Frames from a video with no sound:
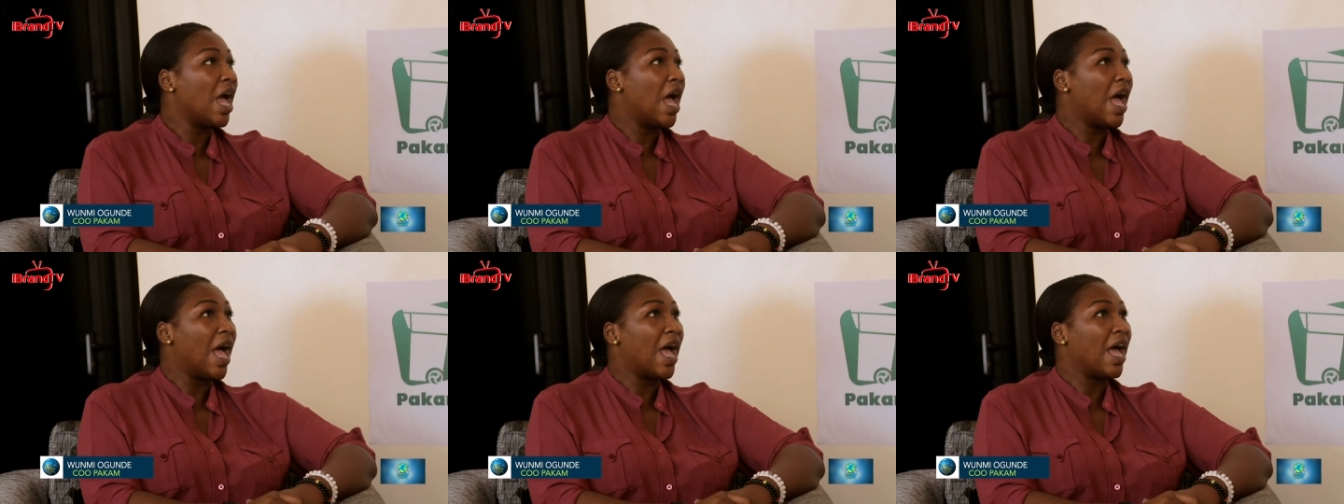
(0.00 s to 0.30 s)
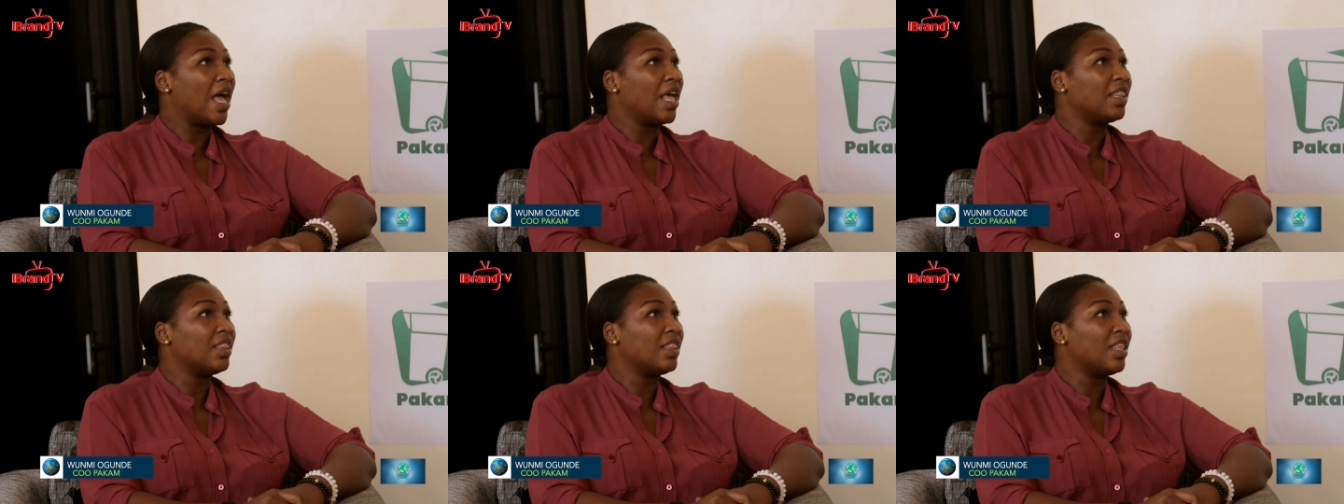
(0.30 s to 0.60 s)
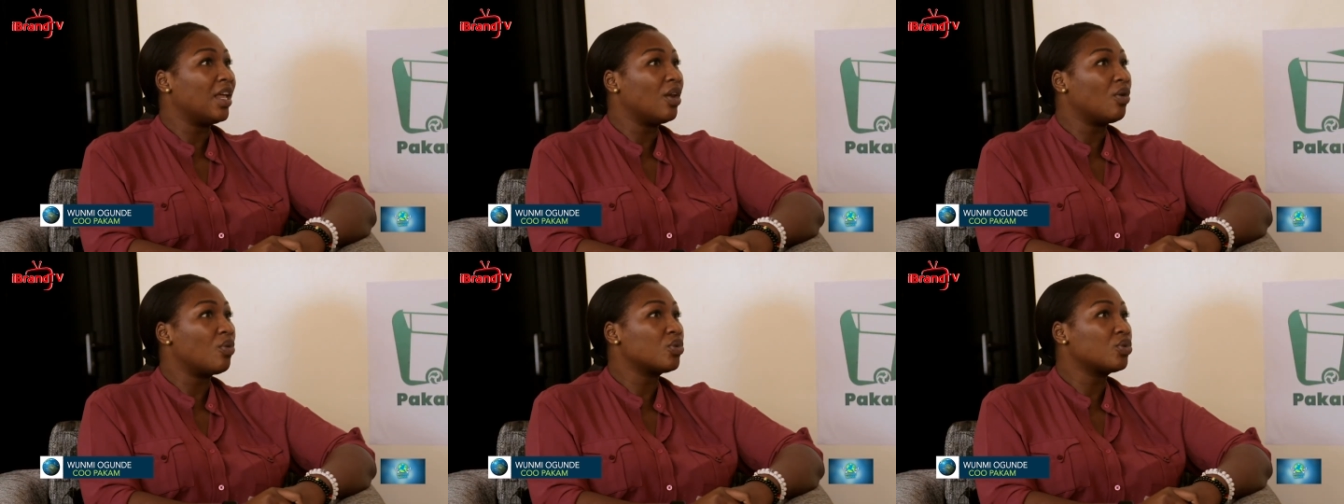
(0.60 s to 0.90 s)
and
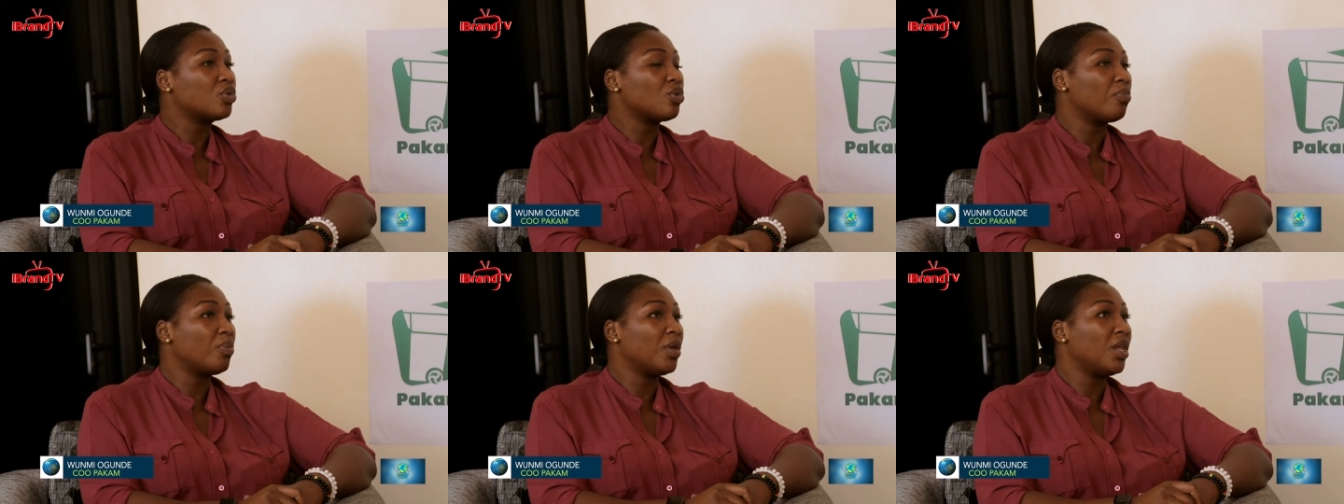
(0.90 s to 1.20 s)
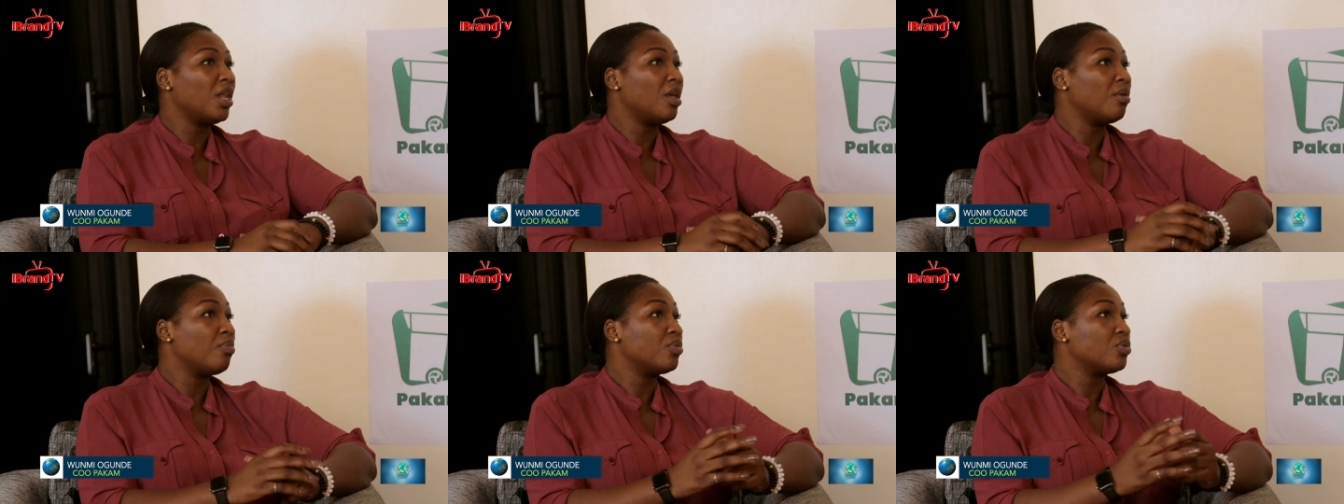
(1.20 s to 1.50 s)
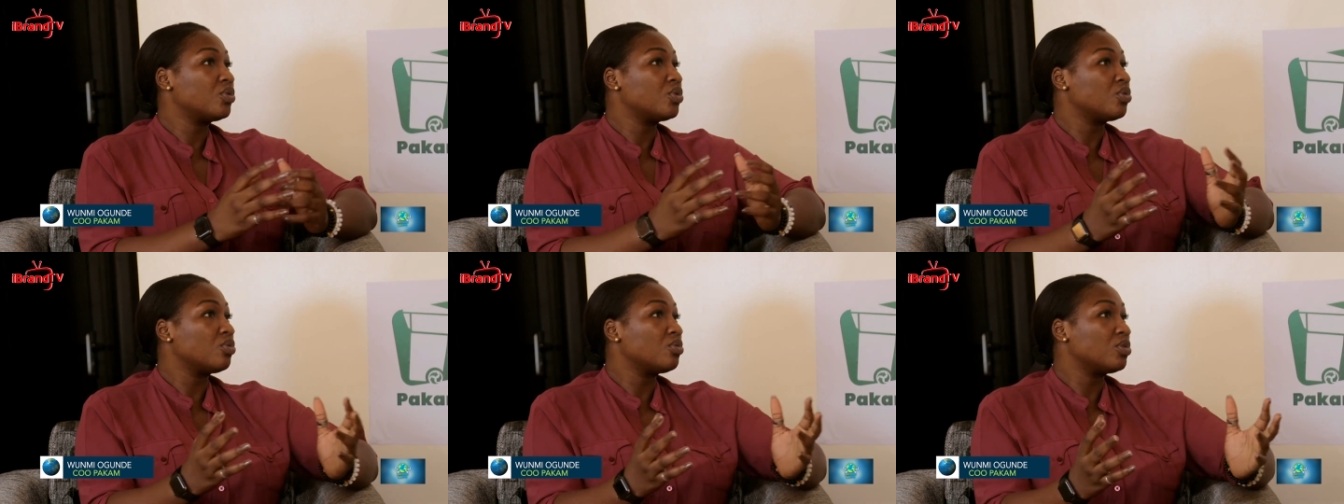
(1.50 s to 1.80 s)
then also being able
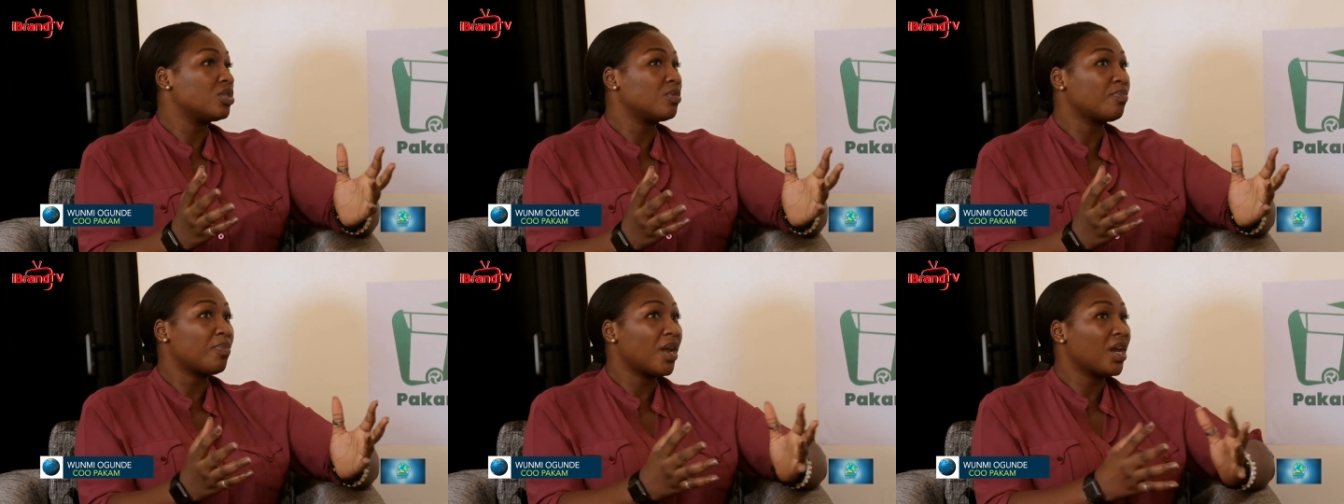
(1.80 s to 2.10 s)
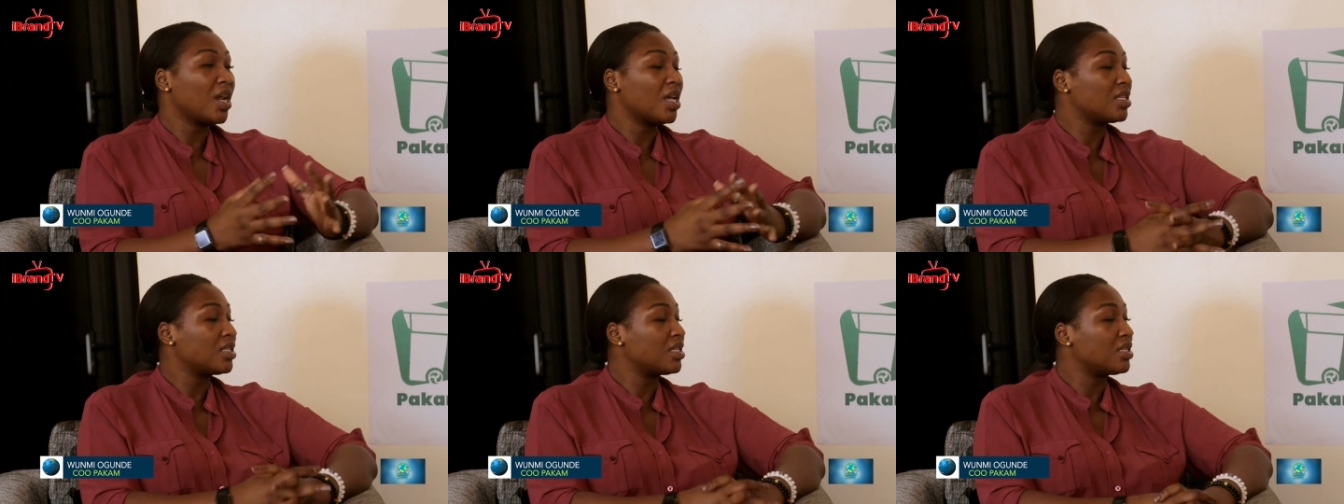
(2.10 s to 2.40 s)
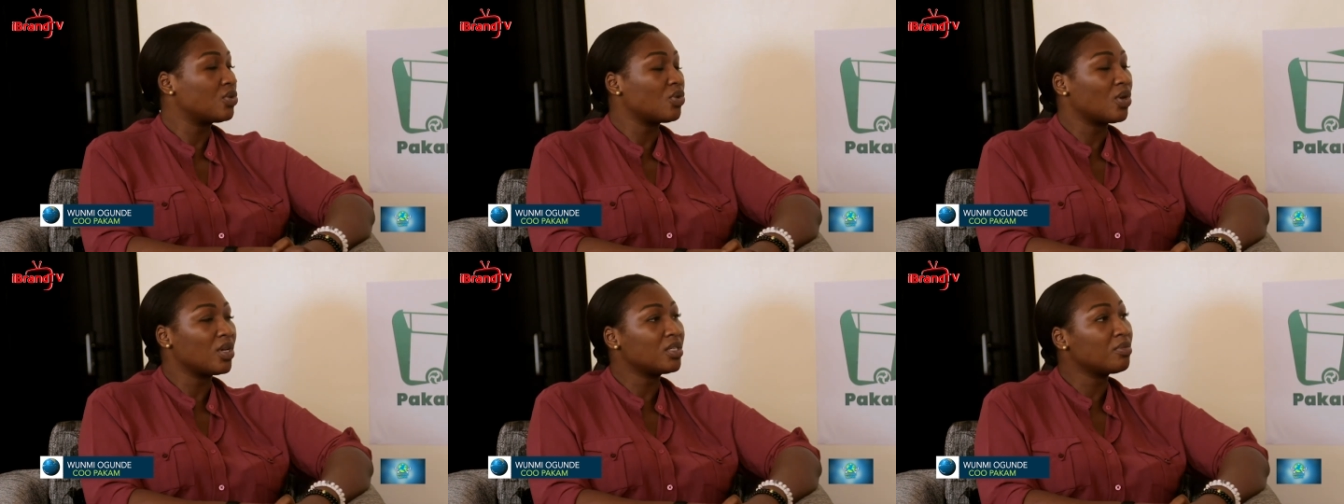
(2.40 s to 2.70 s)
to spread out
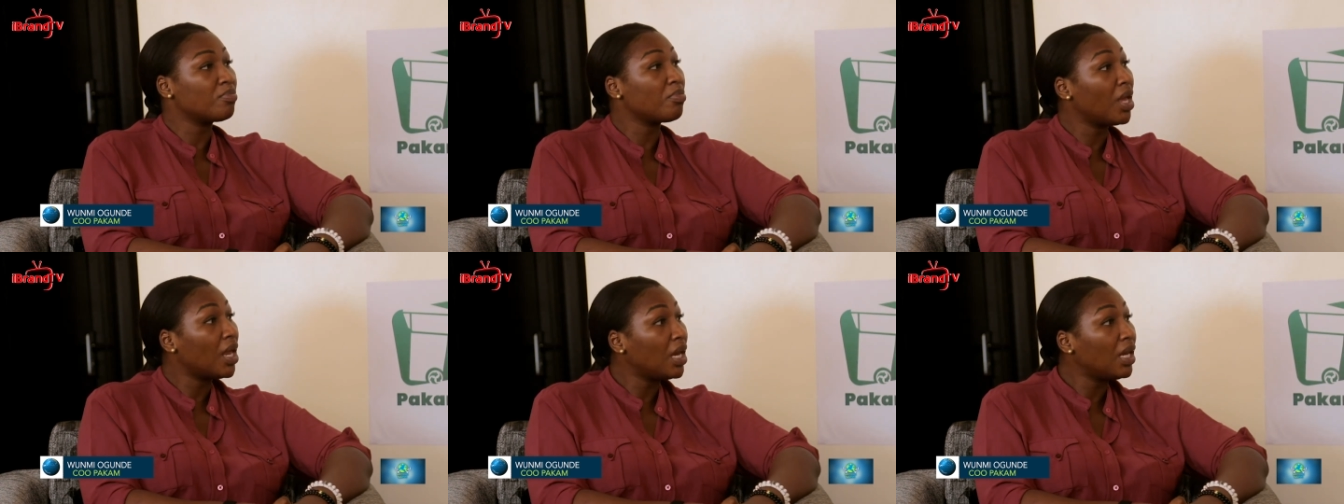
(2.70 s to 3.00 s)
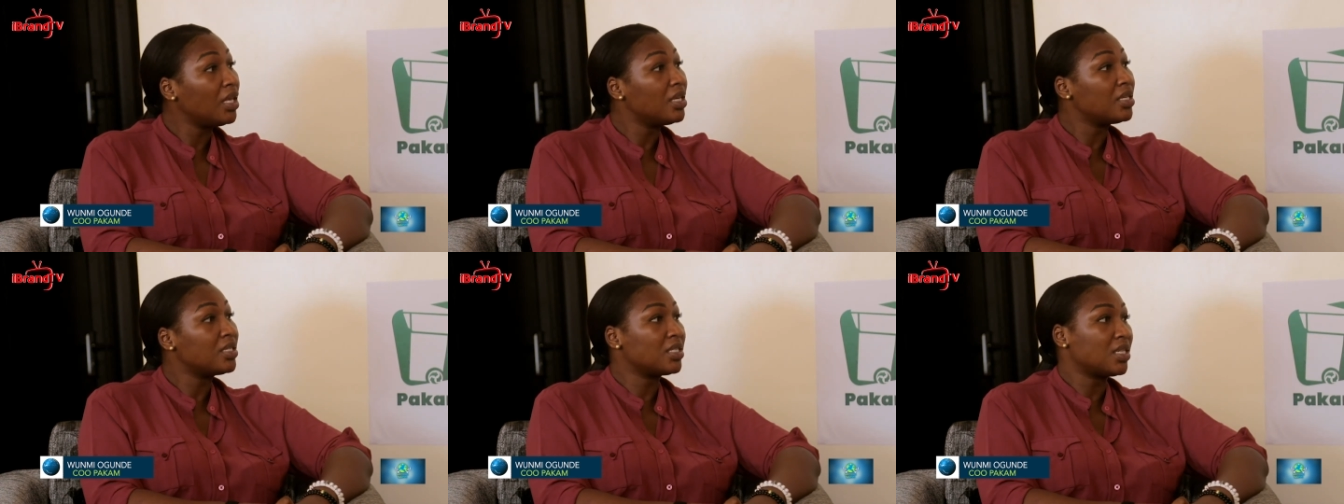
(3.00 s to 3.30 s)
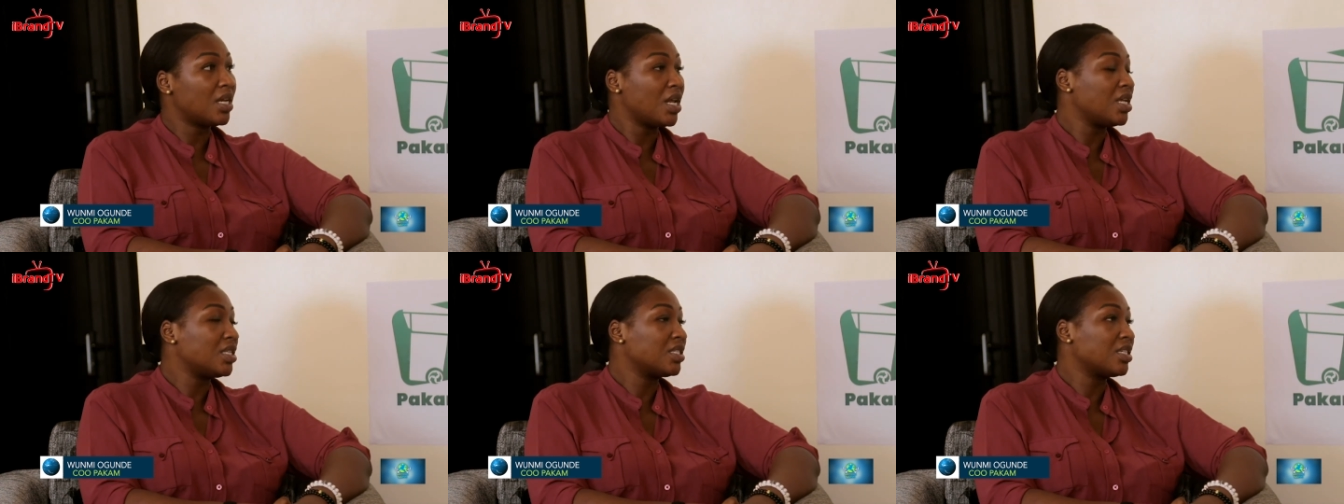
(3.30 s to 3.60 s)
to as many
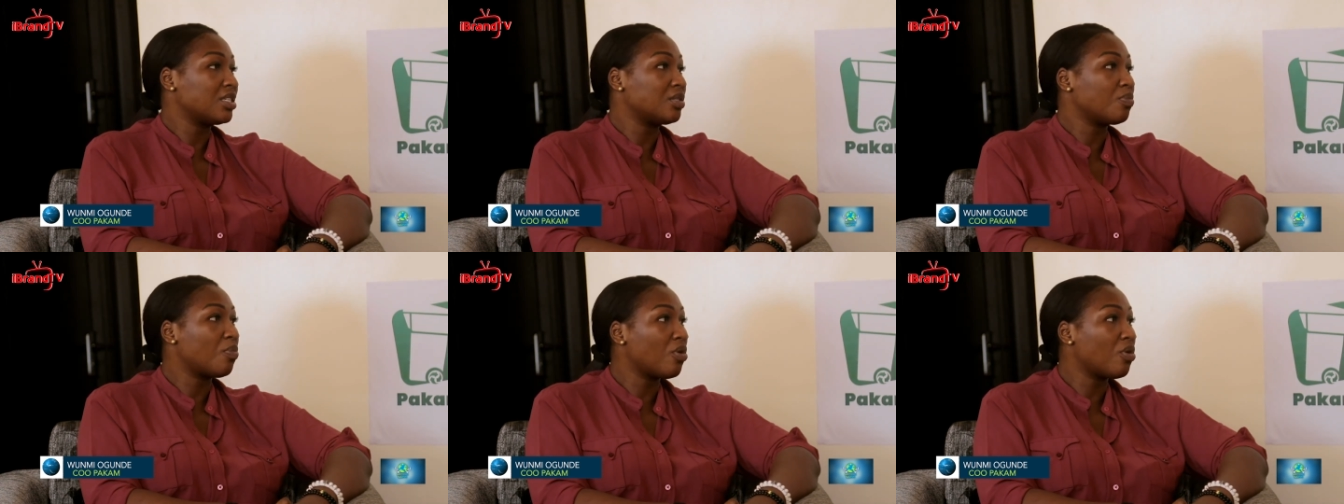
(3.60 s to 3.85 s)
states as